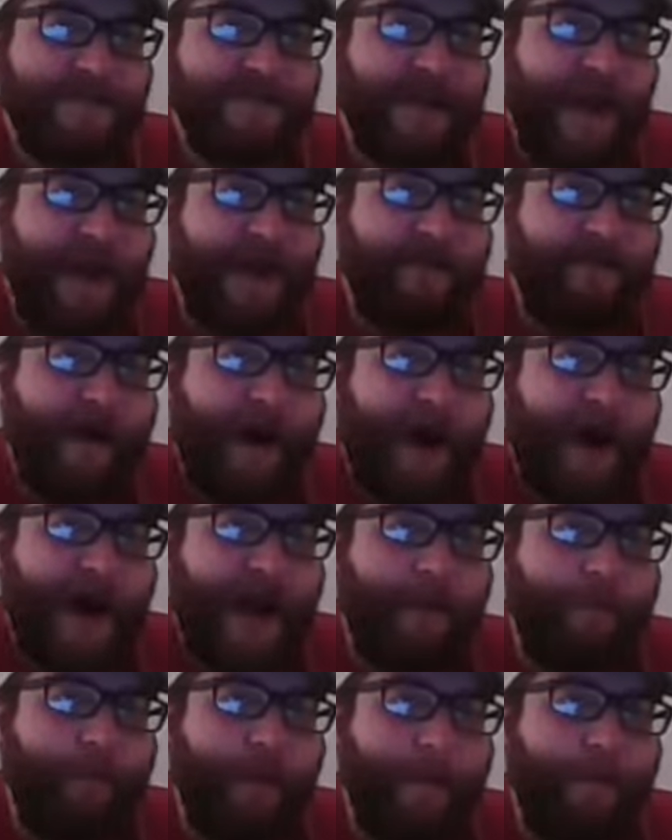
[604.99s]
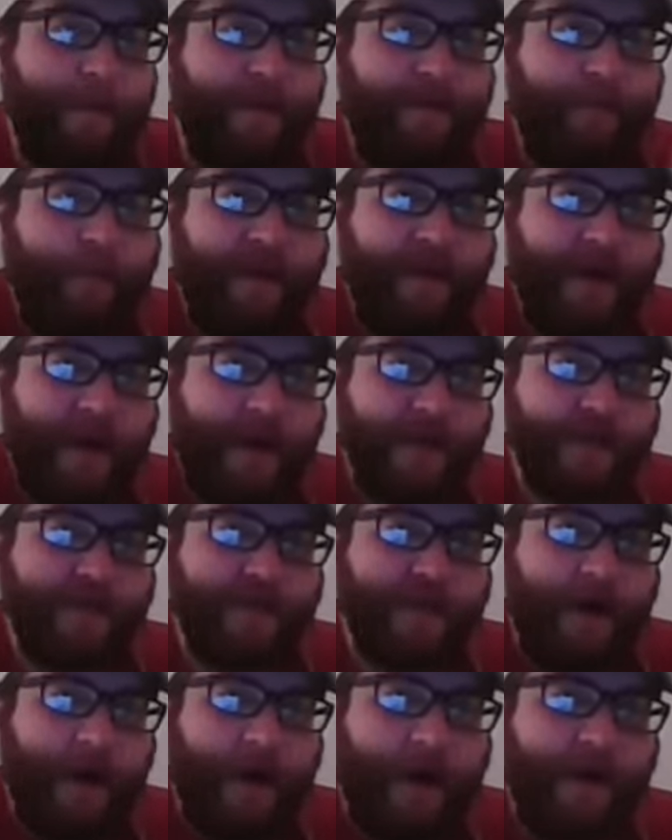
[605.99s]
kind of a hybrid between
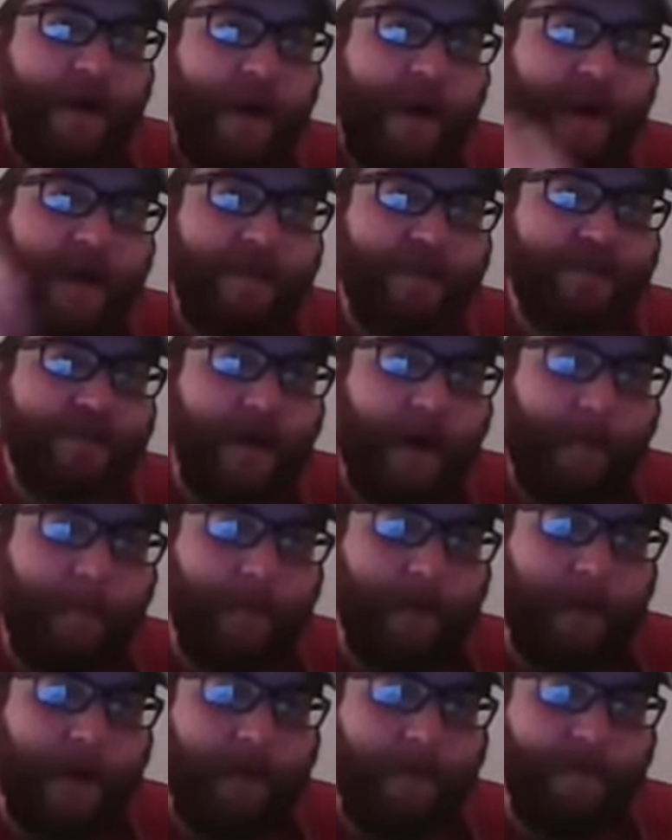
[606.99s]
Hitchcock and Shyamalan.